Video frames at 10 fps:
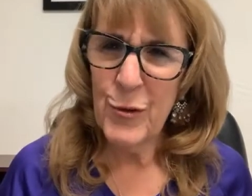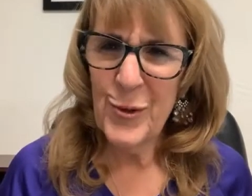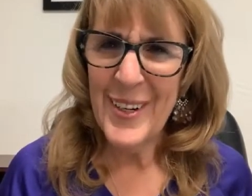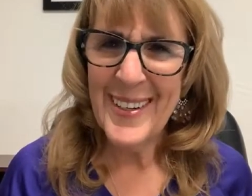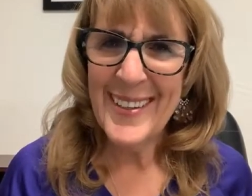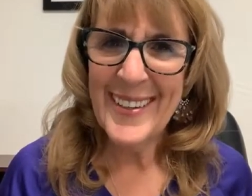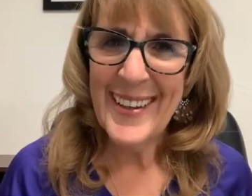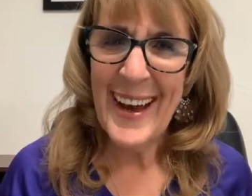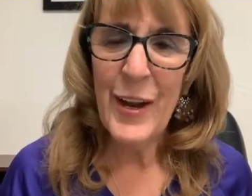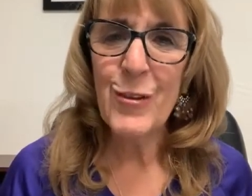do it.
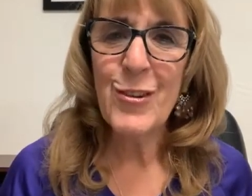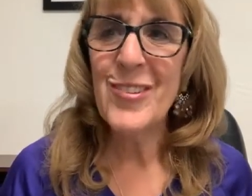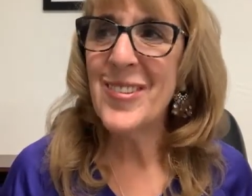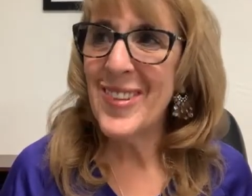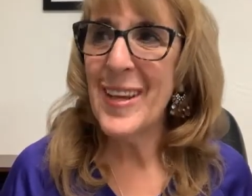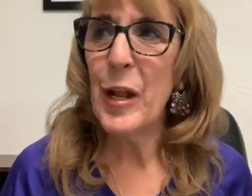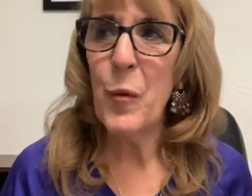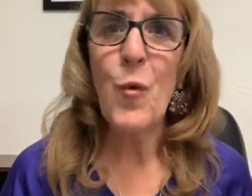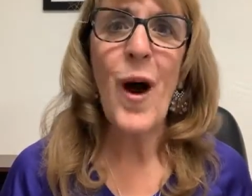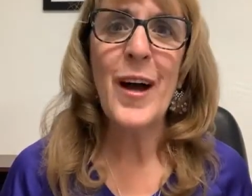I don't just sit
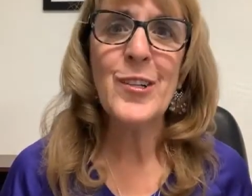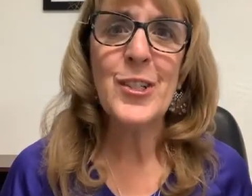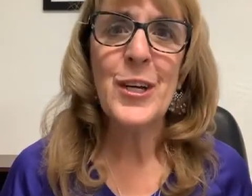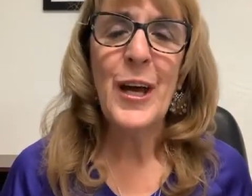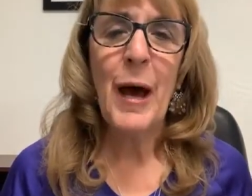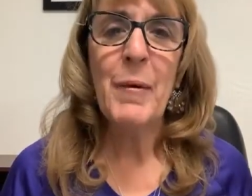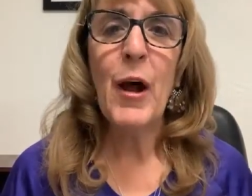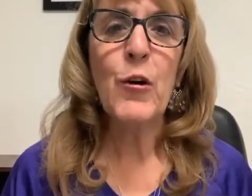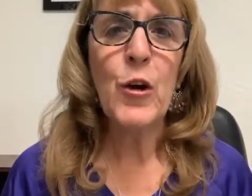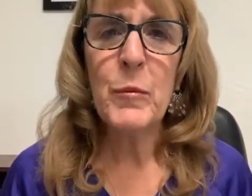and watch. I mean,
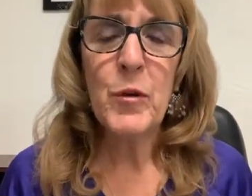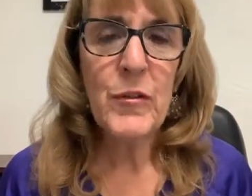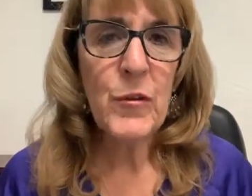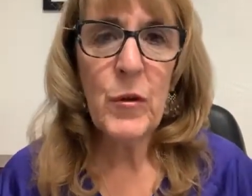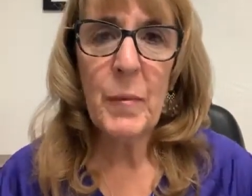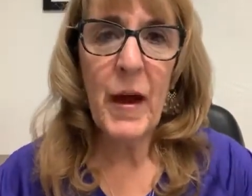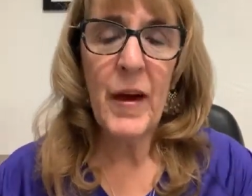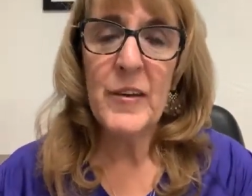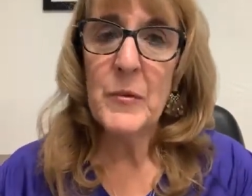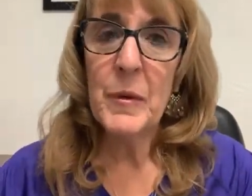I'll go to the movies with my
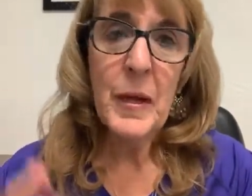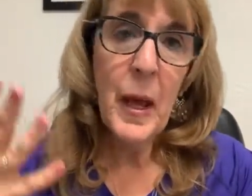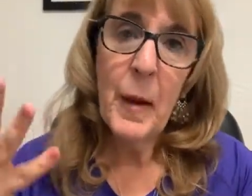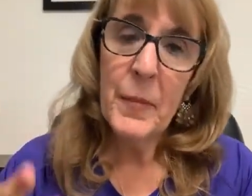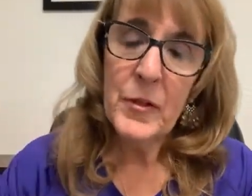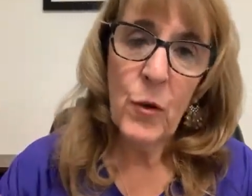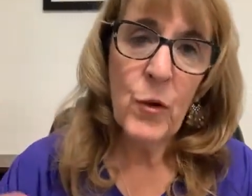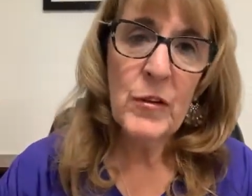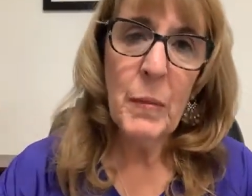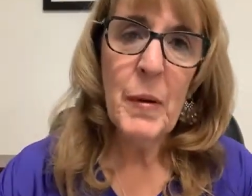husband, but the
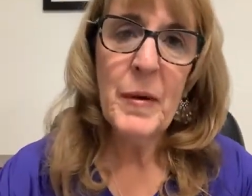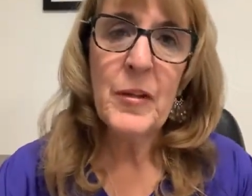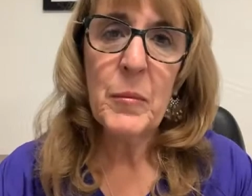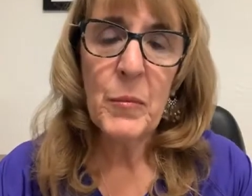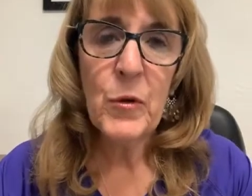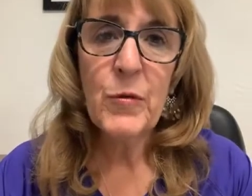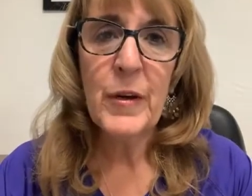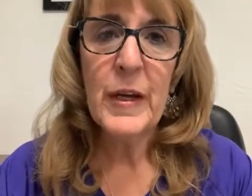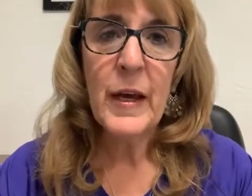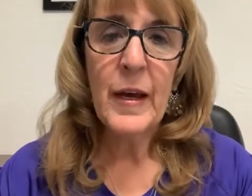whole time I'm at the
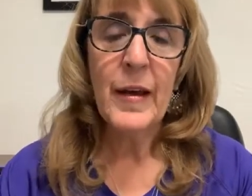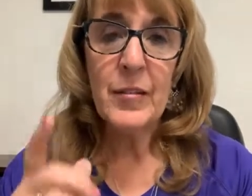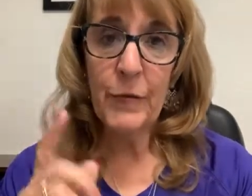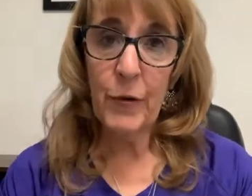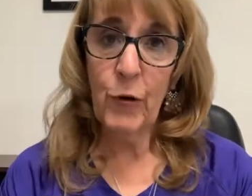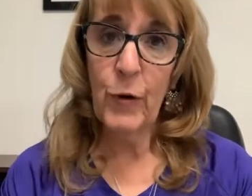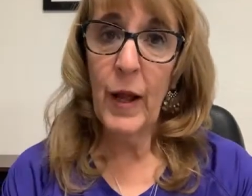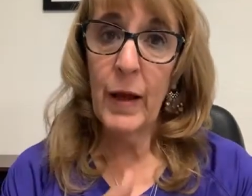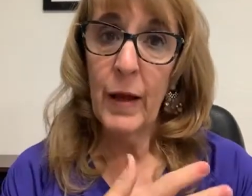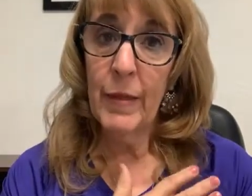movie, except for
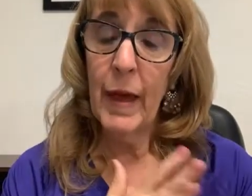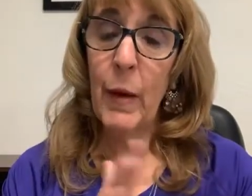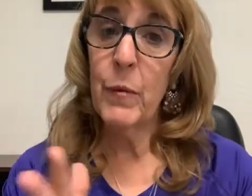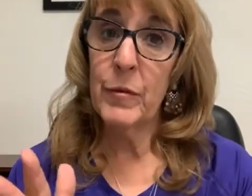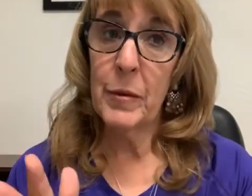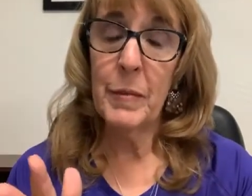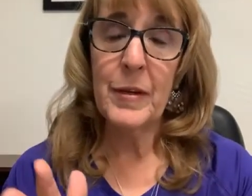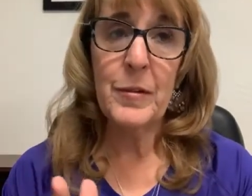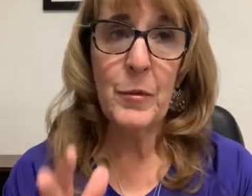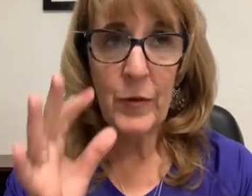Cruella, that one was an
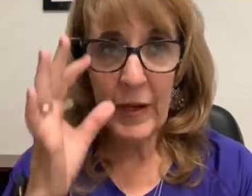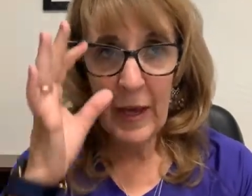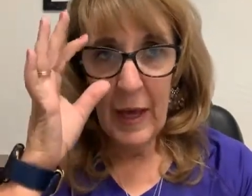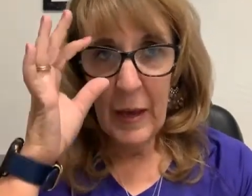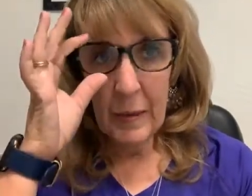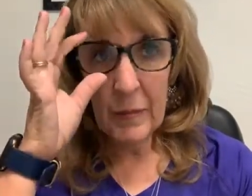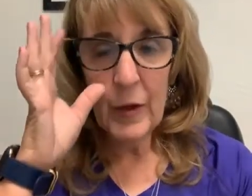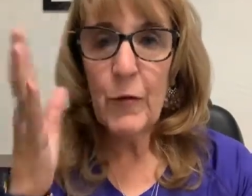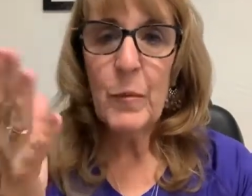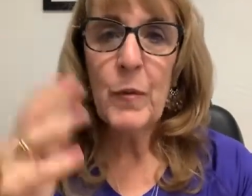amazing movie. You
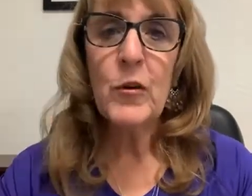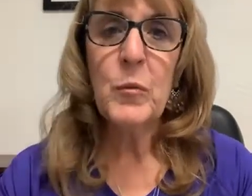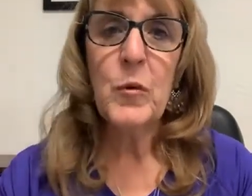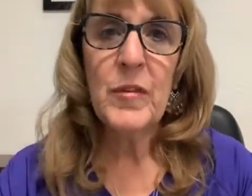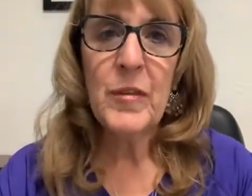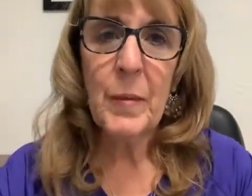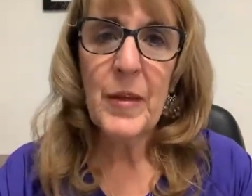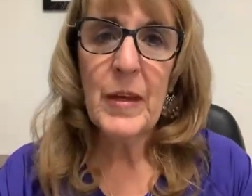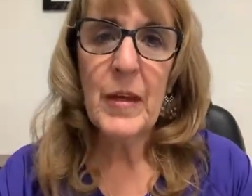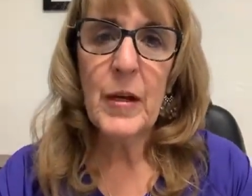know, for most movies, I'm
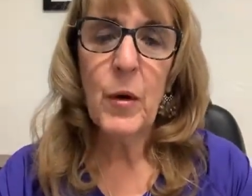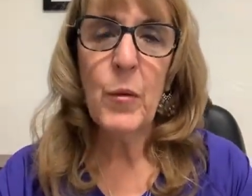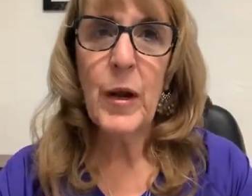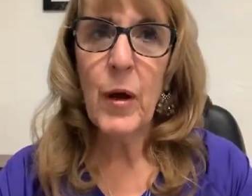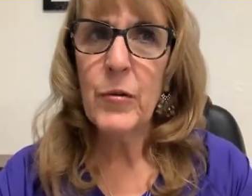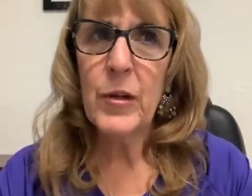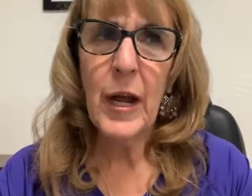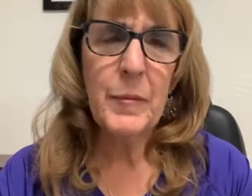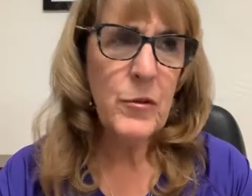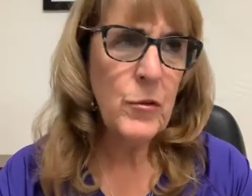thinking, you know, what else could I
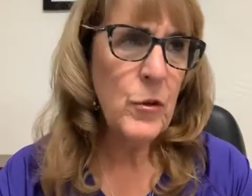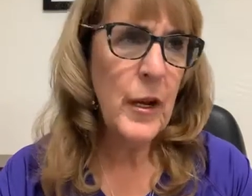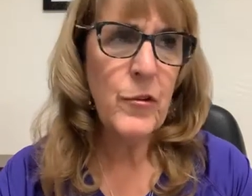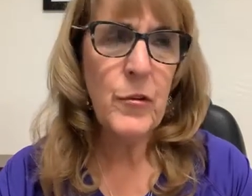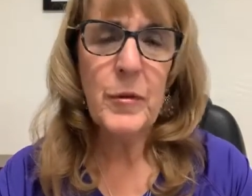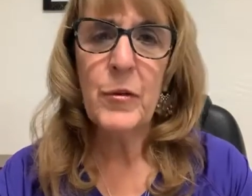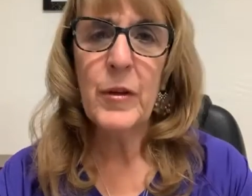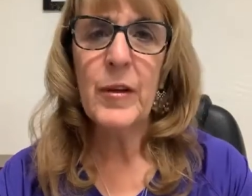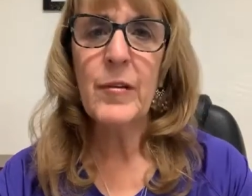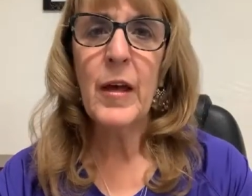be doing? I should be doing
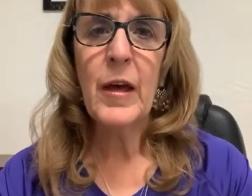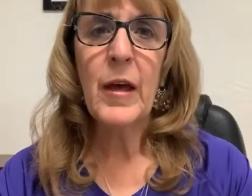this.